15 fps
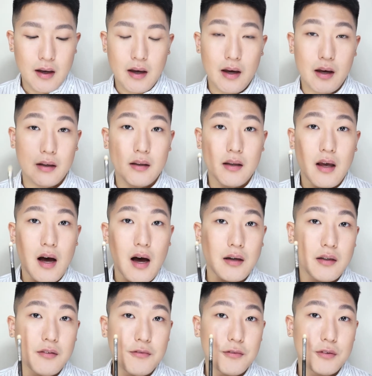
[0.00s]
and
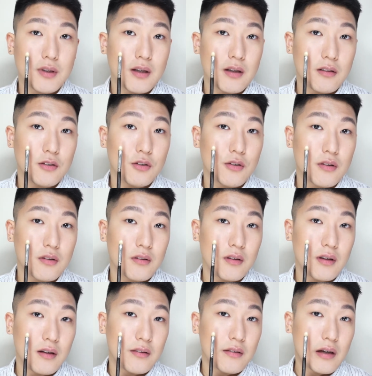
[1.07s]
Hanenfude looks
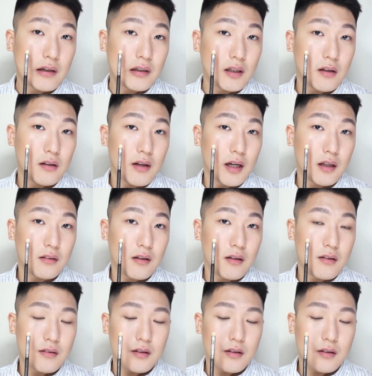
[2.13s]
exactly like this.